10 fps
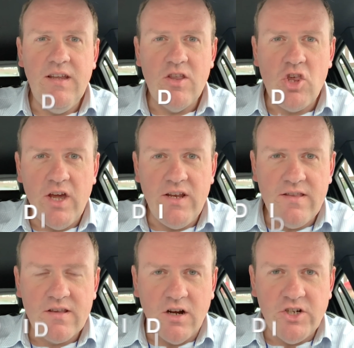the
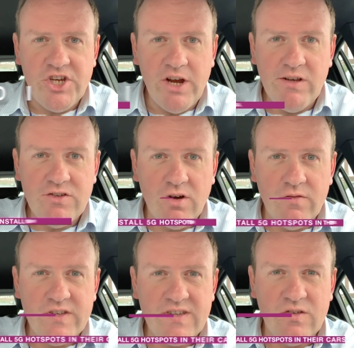Chinese car sharing
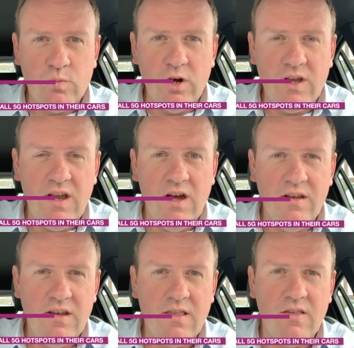service, is working
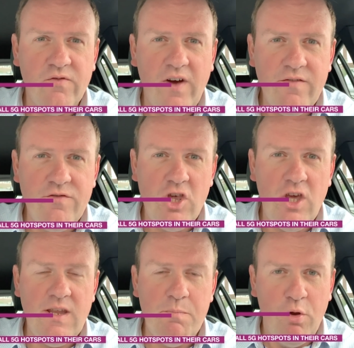on its
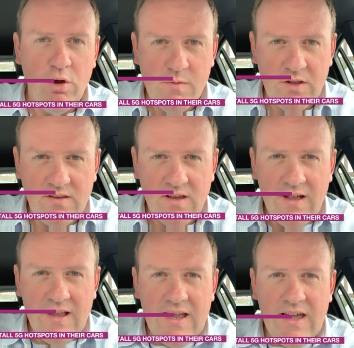5G deployment.
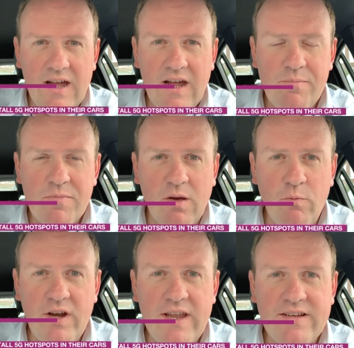Um,
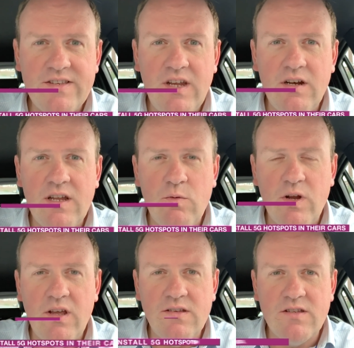somewhere next year, they
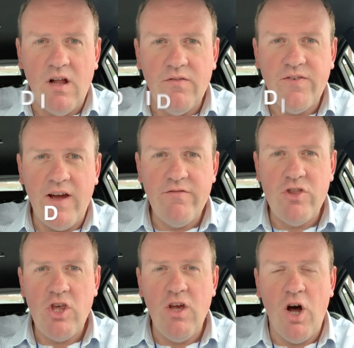want to install
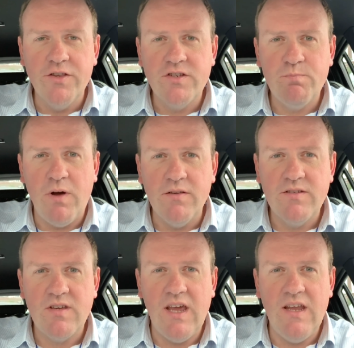5G
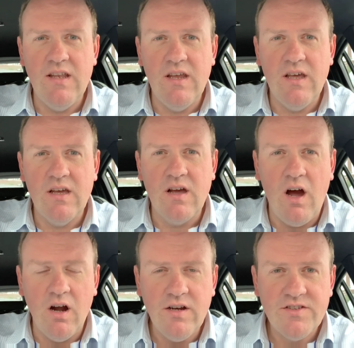hotspots in uh,
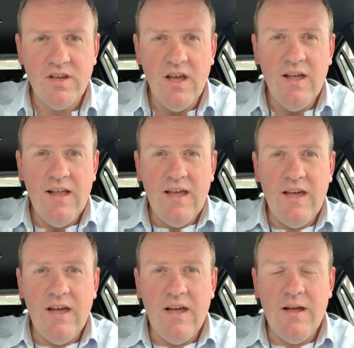cars.
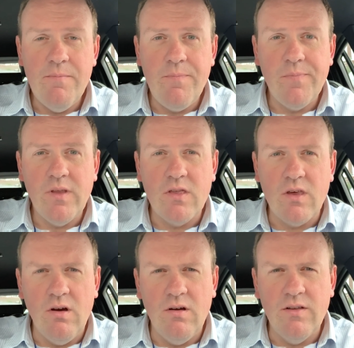Um,
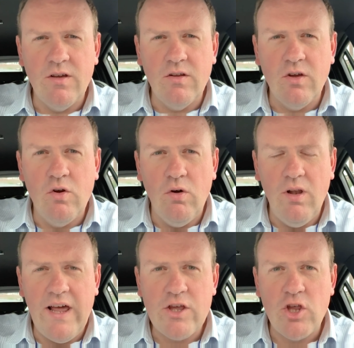so the, the
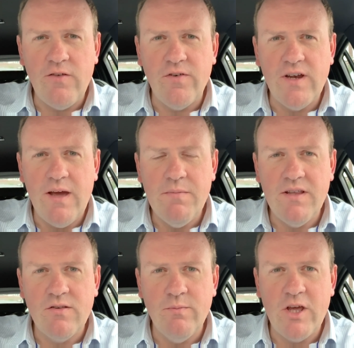goal actually for them
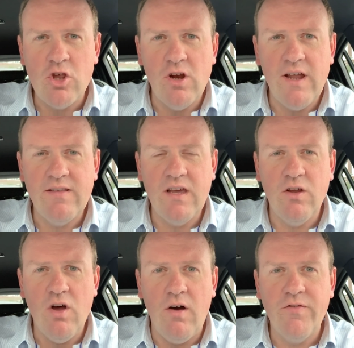is to make sure that they
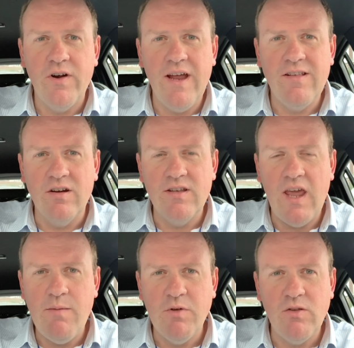can offer
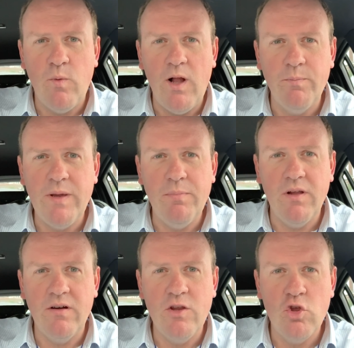entertainment while people
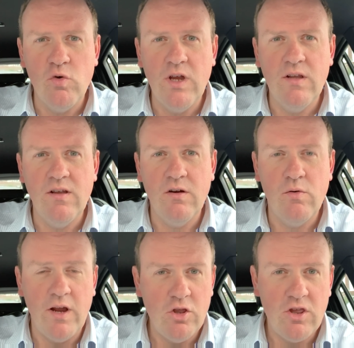are enjoying their
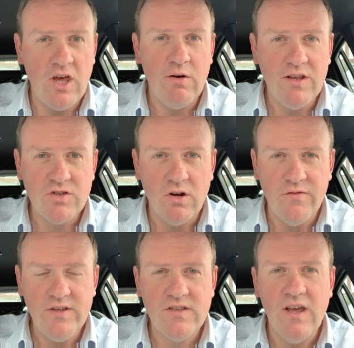ride sharing
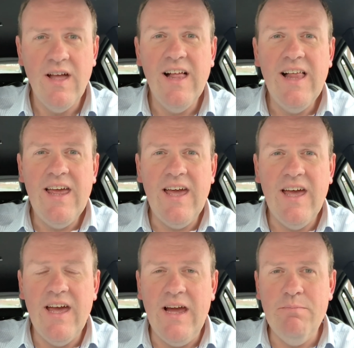service. Uh,
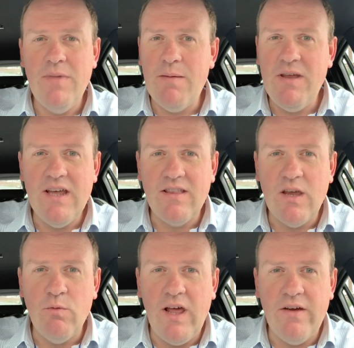and maybe that
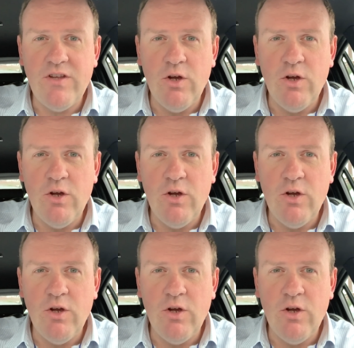they will have the